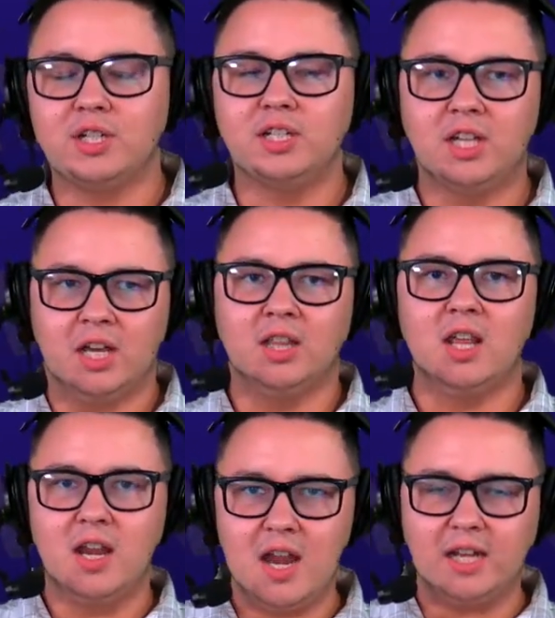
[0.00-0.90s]
He's taking the
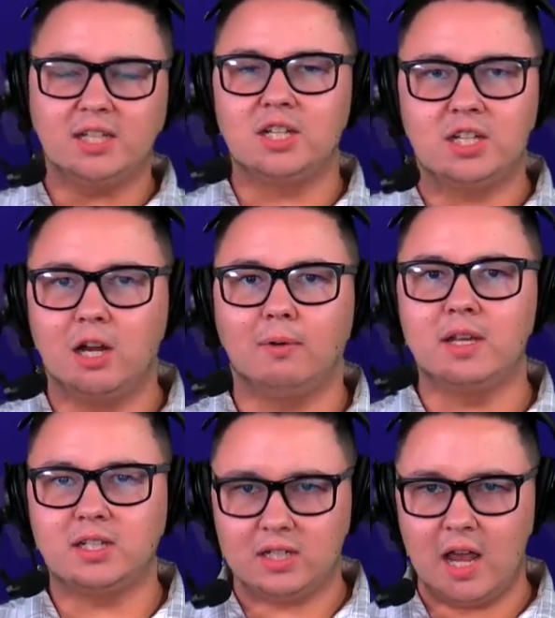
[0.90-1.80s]
necessary
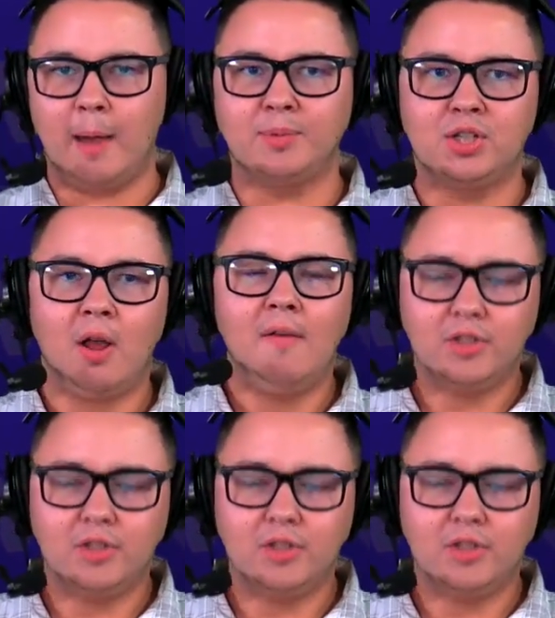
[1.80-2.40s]
steps